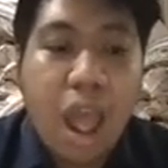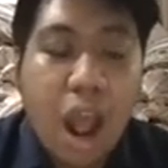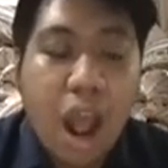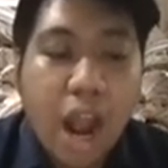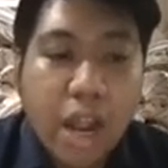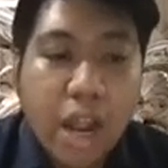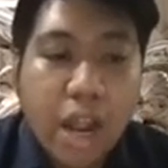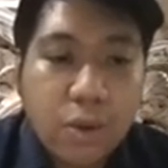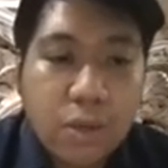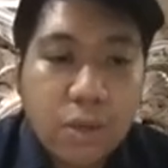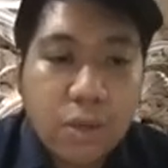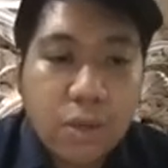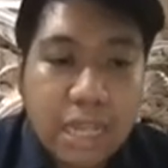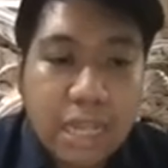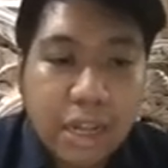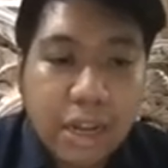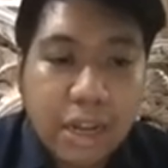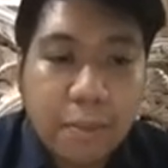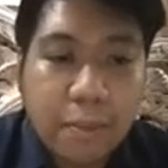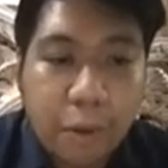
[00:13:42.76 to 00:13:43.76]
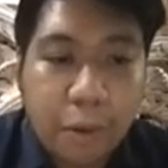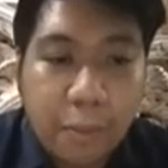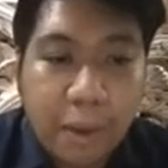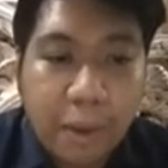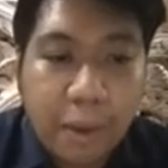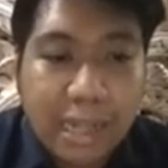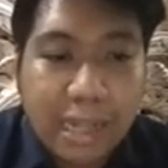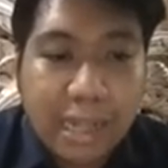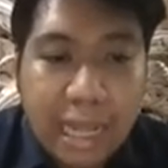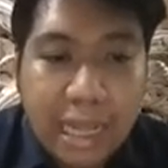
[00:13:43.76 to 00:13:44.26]
are using their mobile
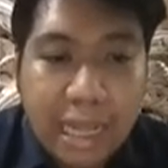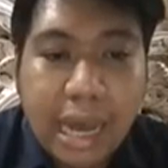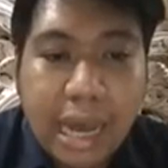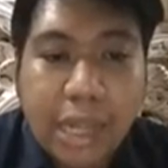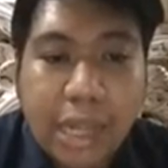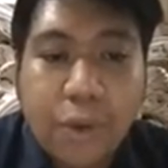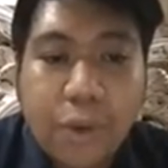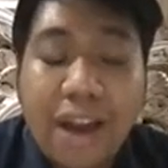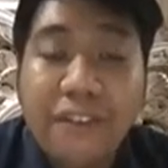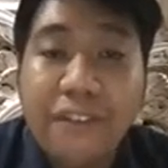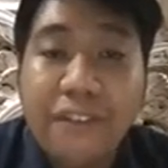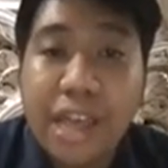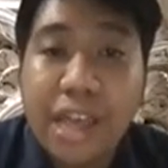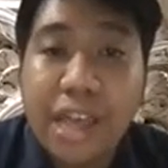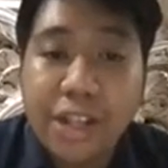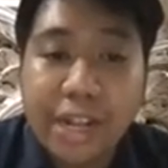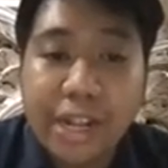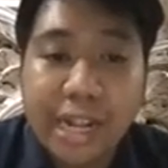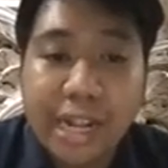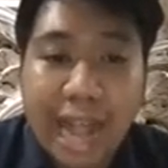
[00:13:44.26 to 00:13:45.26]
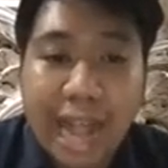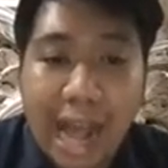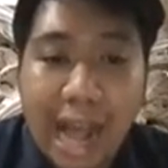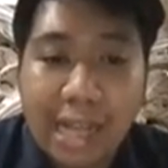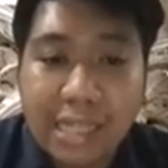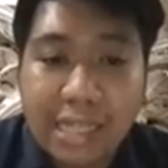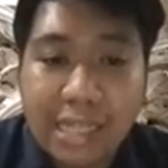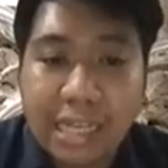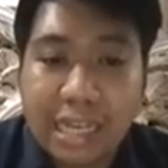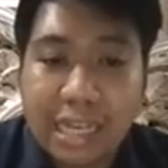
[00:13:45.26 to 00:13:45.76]
data to have internet
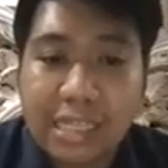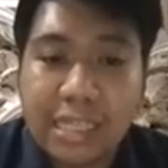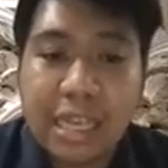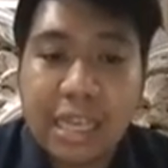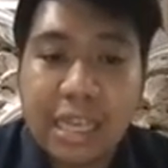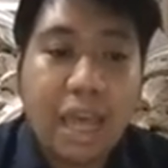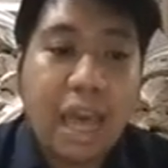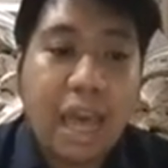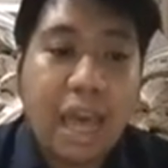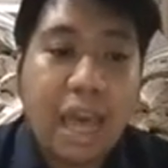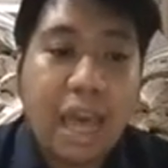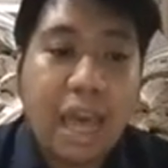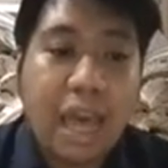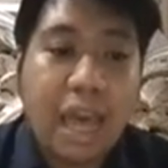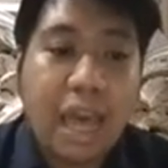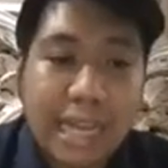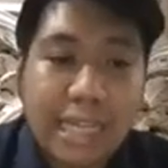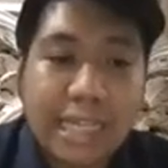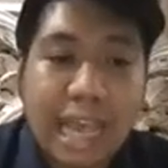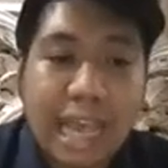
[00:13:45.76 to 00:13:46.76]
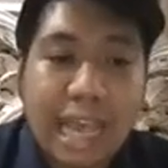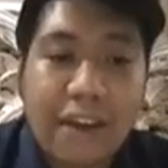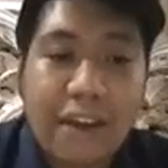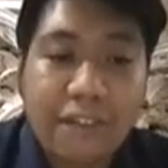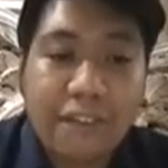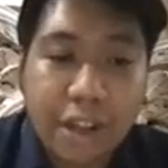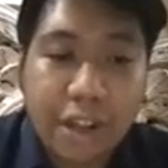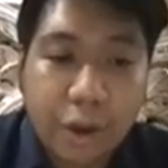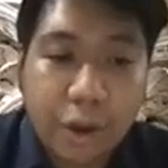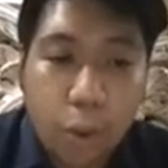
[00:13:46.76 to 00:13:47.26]
access, and the rest have
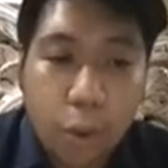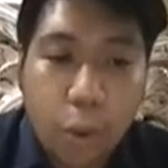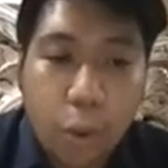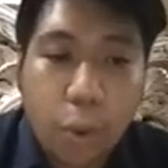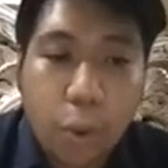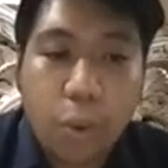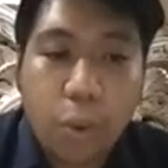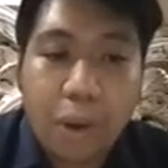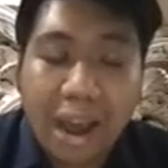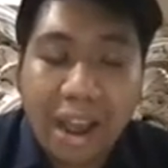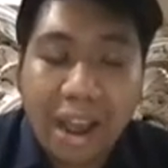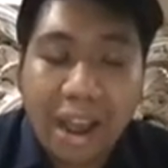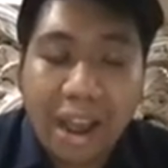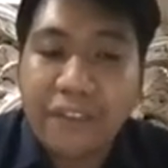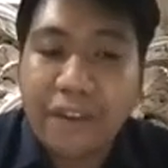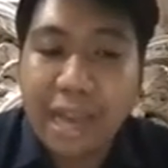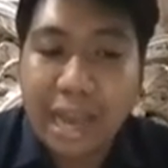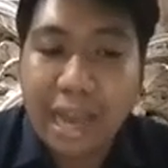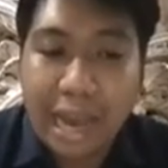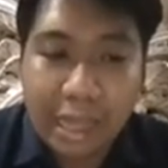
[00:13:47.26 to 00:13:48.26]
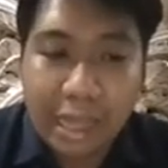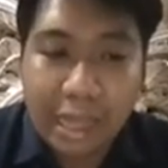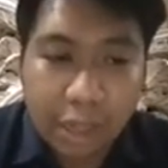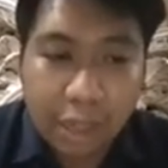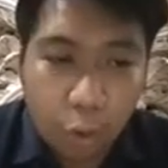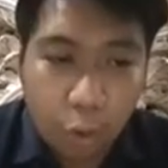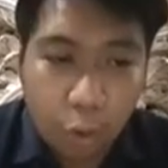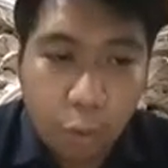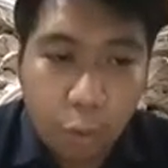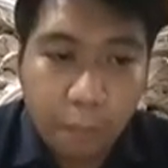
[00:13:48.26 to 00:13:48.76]
their own Wi-Fi at
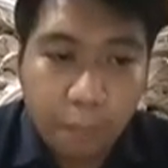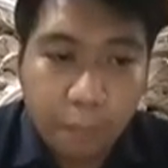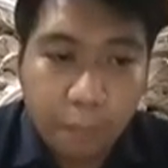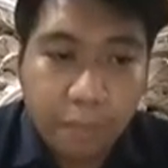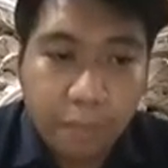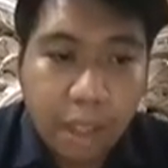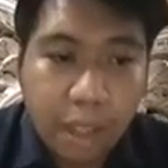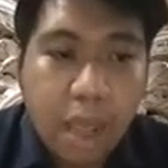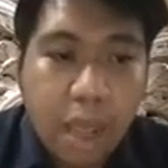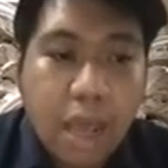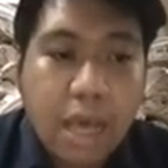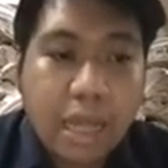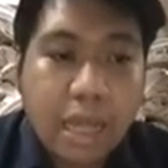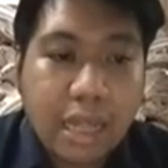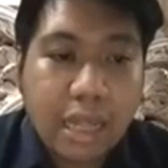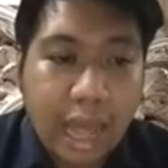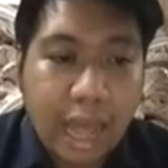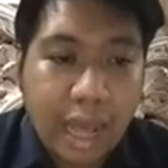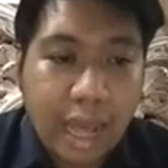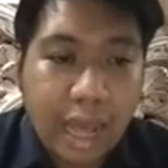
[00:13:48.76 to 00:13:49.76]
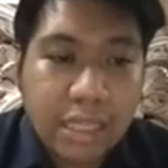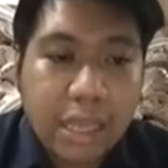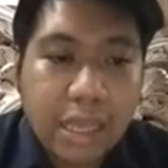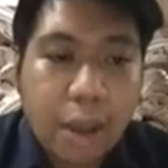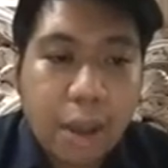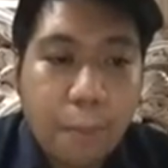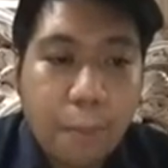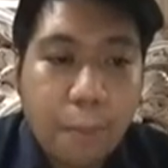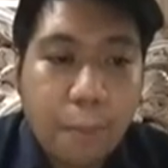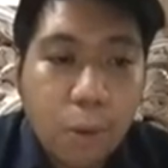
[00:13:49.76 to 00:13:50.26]
home. Next,
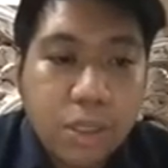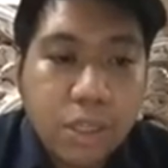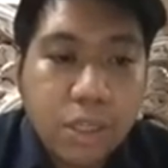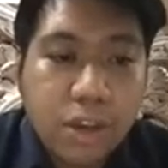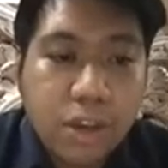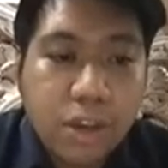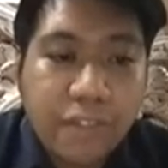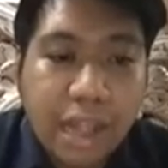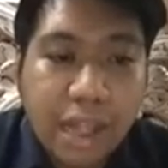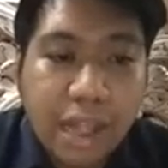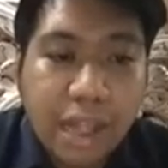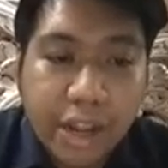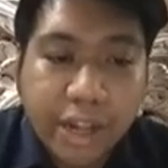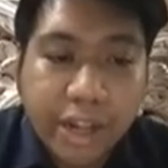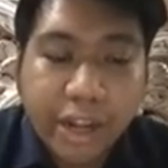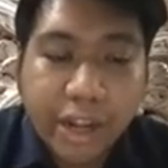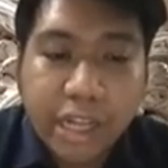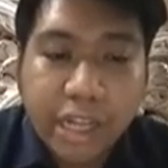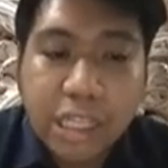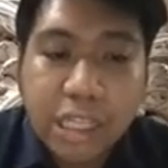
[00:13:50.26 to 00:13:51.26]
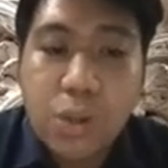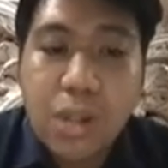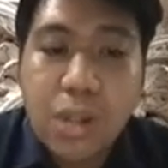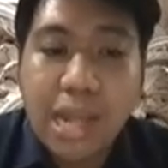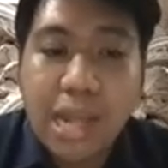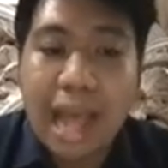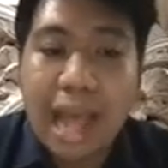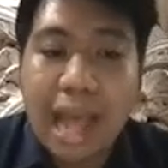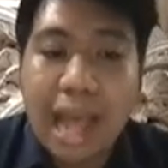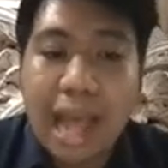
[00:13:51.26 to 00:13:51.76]
most of the learners do not
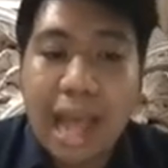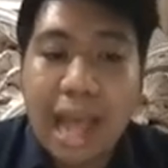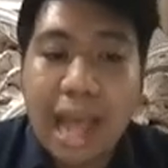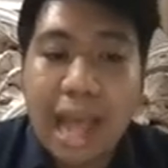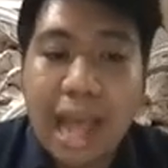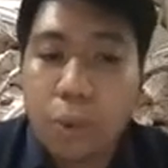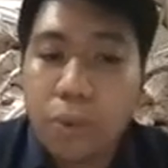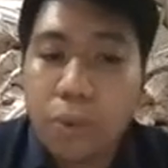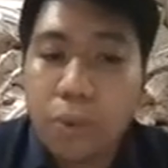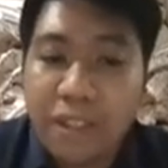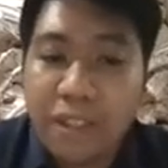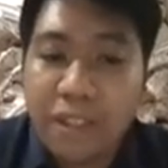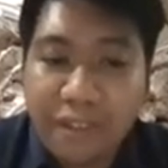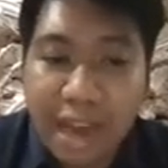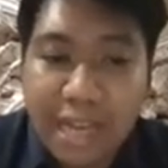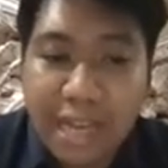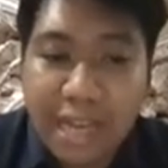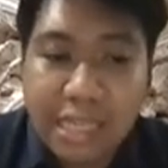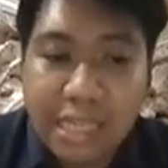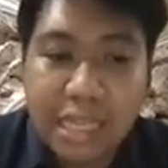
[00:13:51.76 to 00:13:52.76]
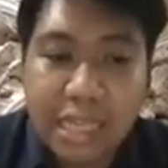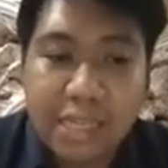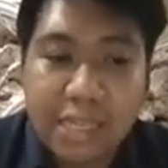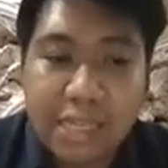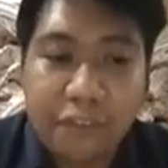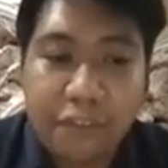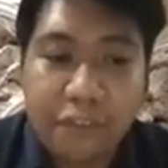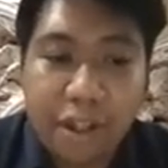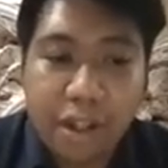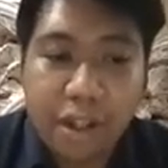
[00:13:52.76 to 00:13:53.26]
have their own devices
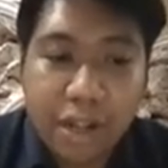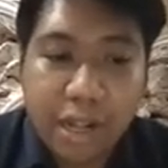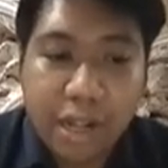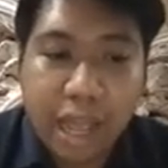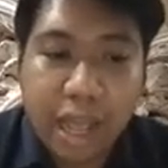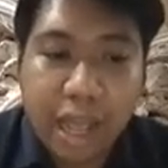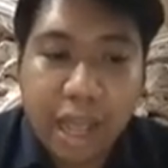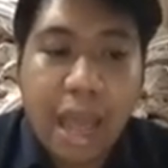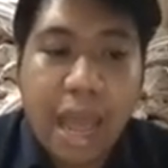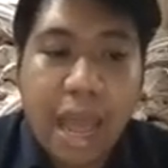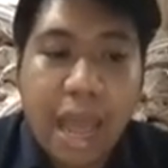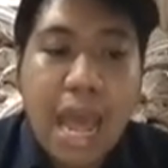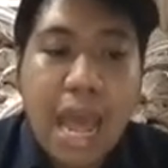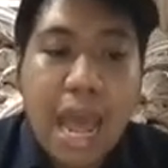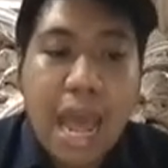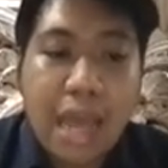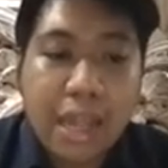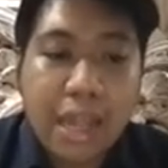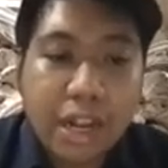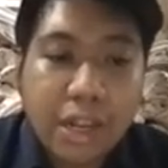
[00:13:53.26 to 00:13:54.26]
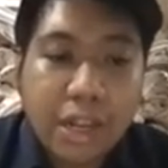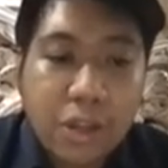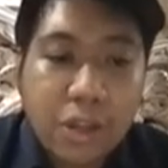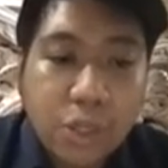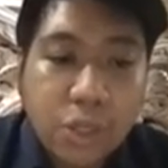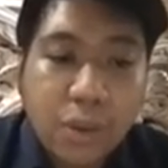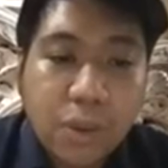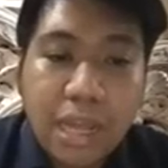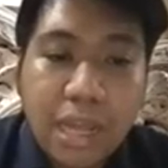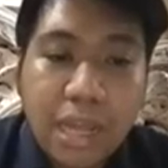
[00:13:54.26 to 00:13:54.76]
for learning and are
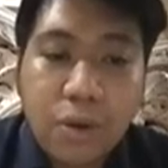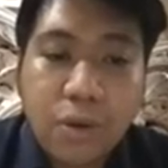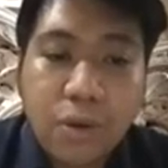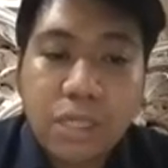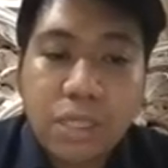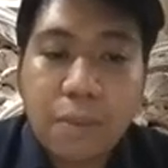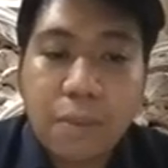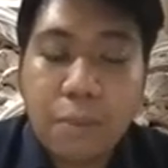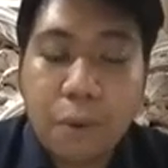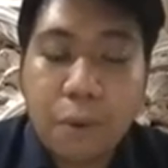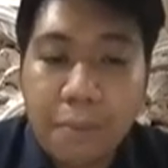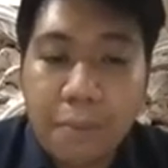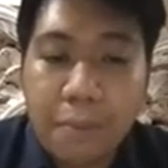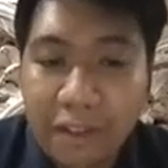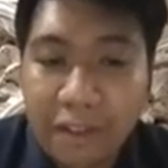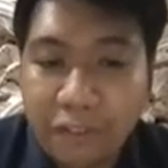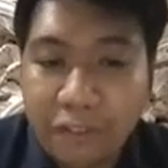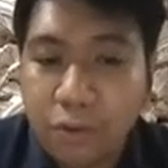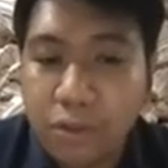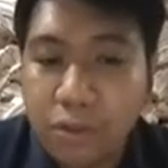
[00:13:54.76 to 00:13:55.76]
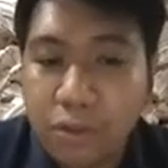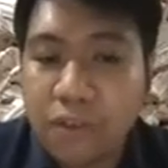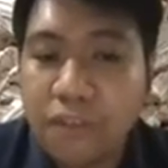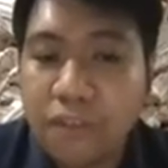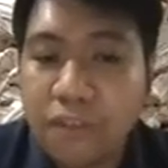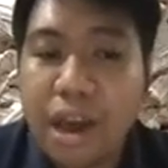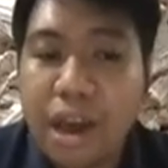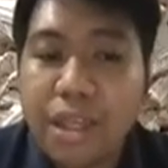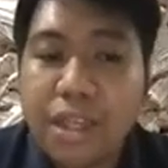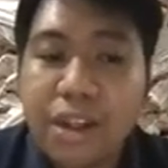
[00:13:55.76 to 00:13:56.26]
usually using mobile phones of
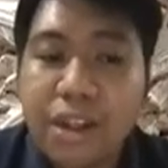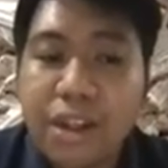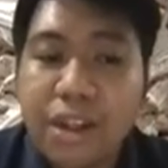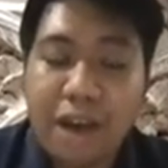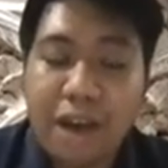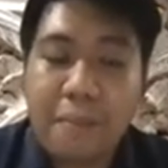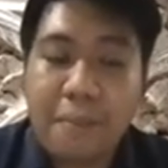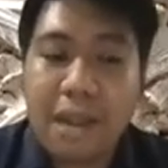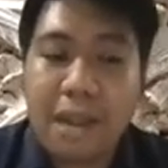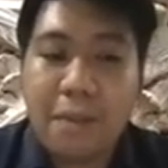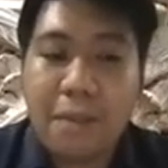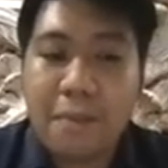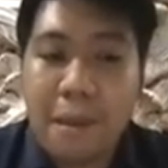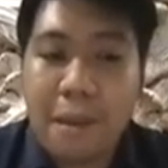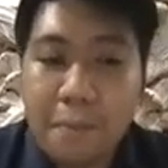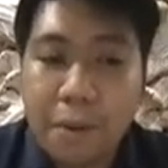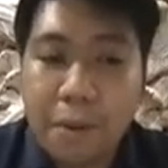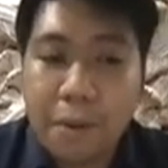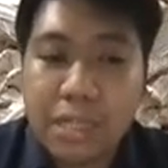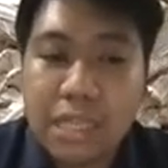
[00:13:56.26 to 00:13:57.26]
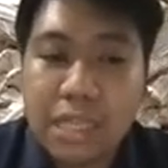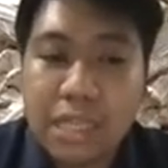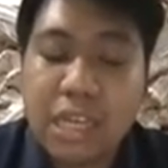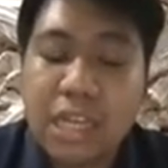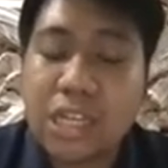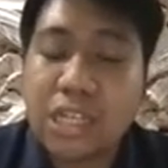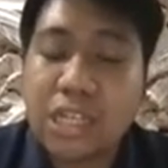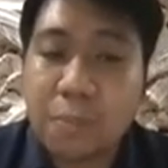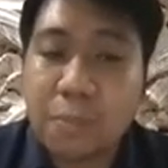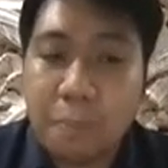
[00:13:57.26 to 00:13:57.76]
other family members such
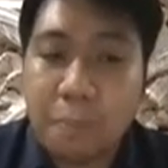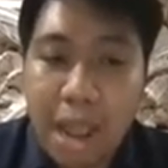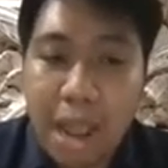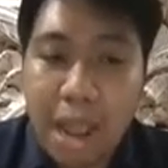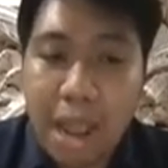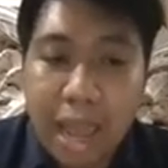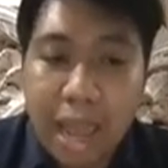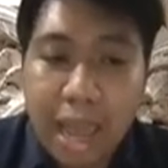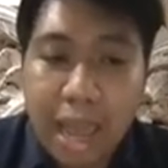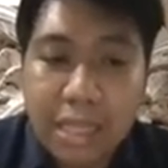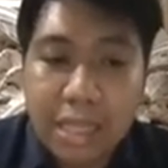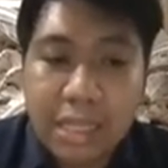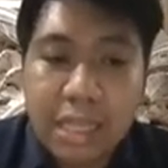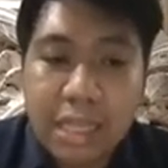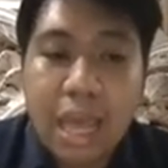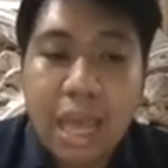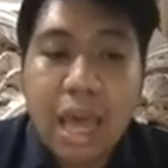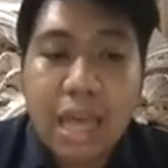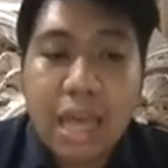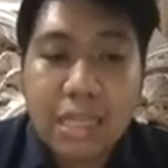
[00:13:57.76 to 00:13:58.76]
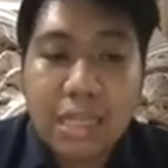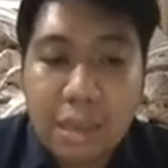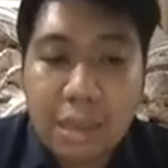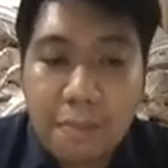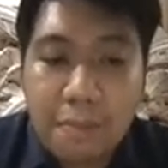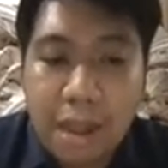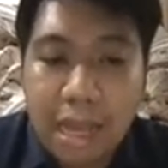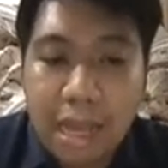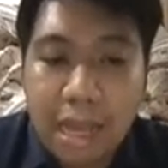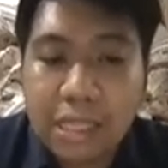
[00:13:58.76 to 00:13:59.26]
as parents,
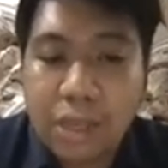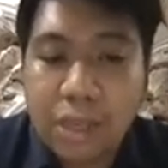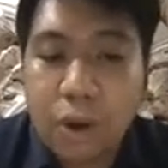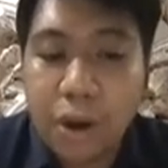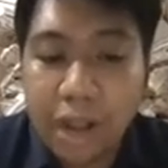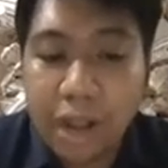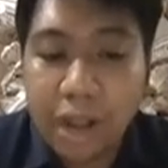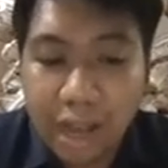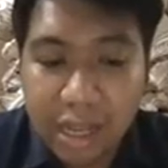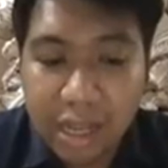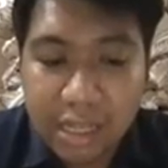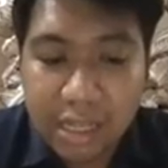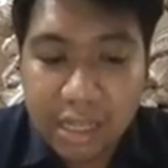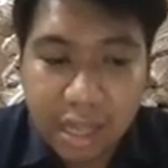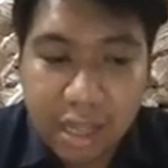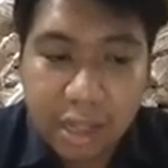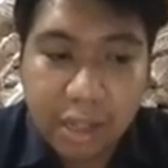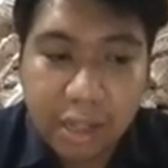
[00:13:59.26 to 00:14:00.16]
siblings, or cousin.